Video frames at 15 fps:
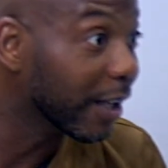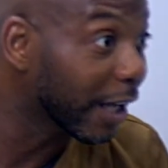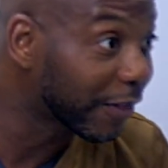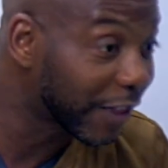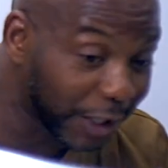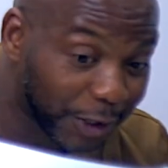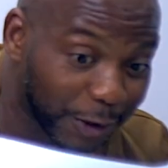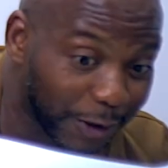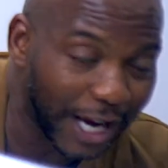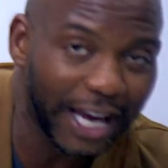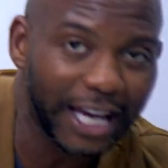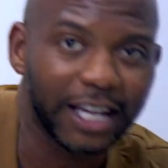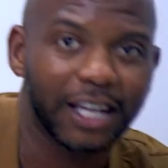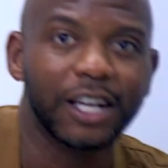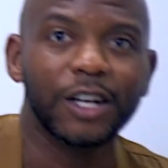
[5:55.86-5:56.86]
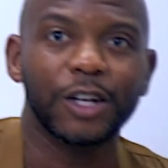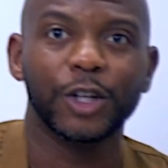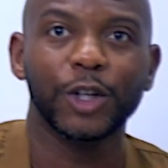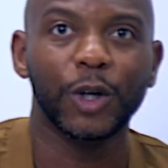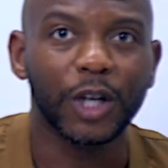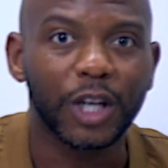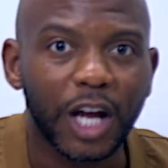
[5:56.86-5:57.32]
I think you're A.
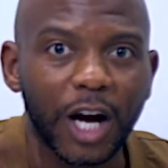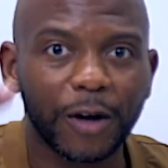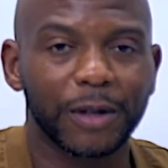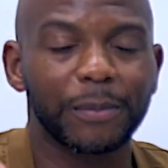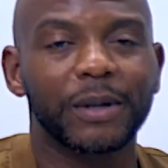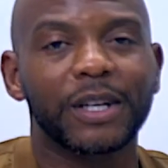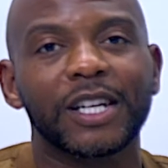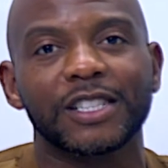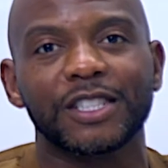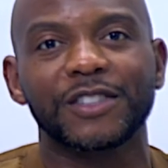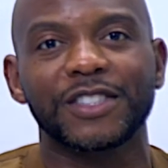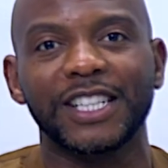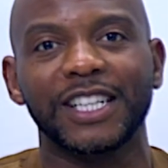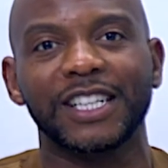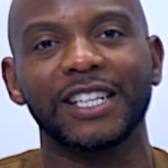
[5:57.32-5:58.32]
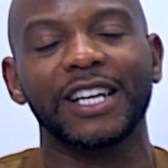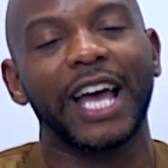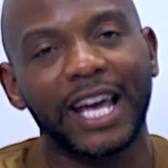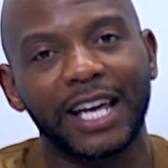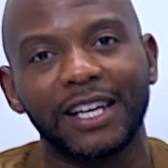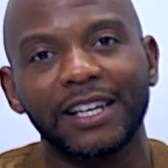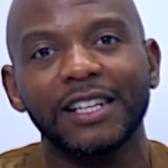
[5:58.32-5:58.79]
You'll learn it because of study.
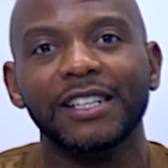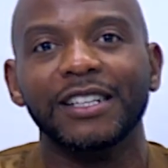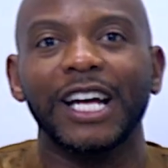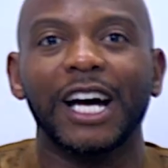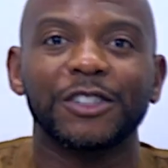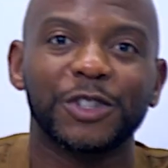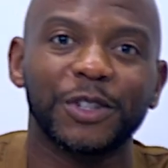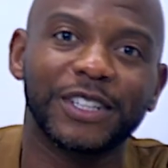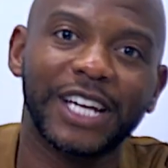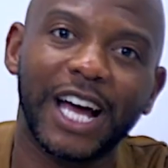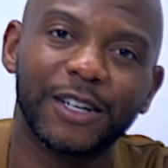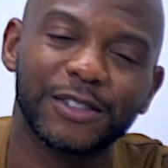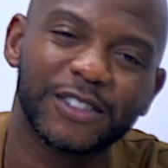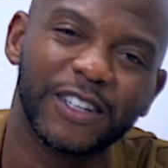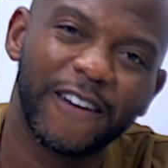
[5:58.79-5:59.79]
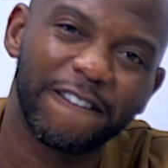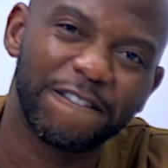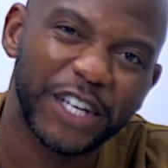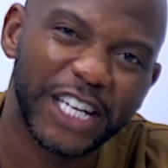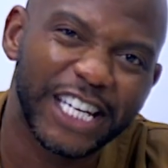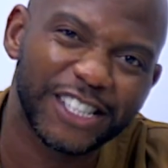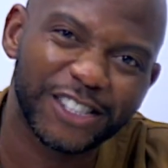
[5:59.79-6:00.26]
Hey, doubt your doubts,
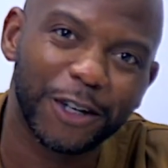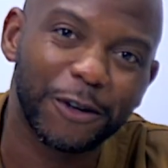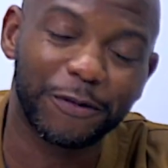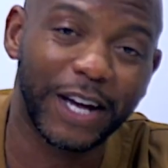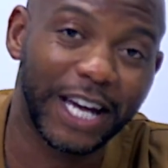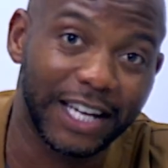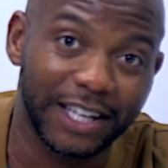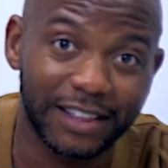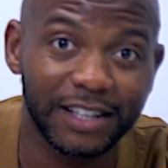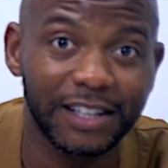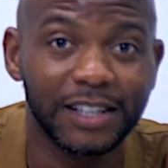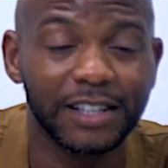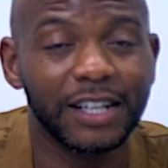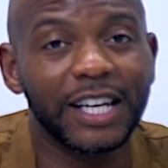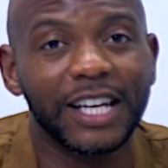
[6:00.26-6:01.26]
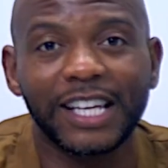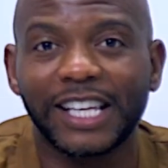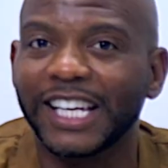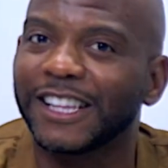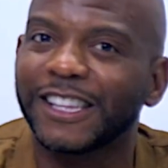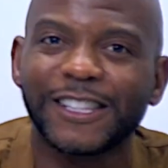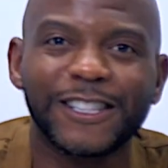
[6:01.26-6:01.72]
feed your faith, and
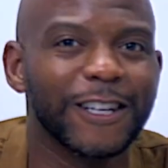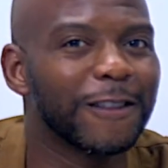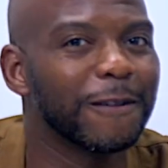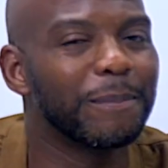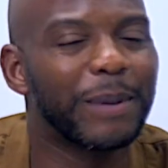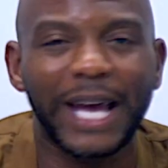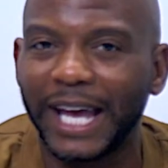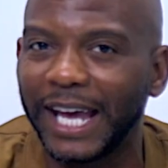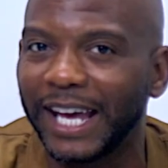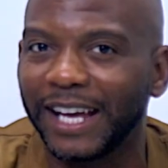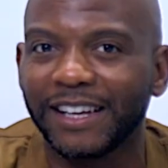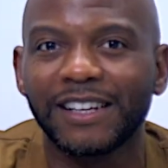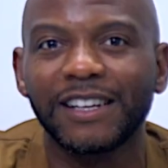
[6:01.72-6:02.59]
get to the bag.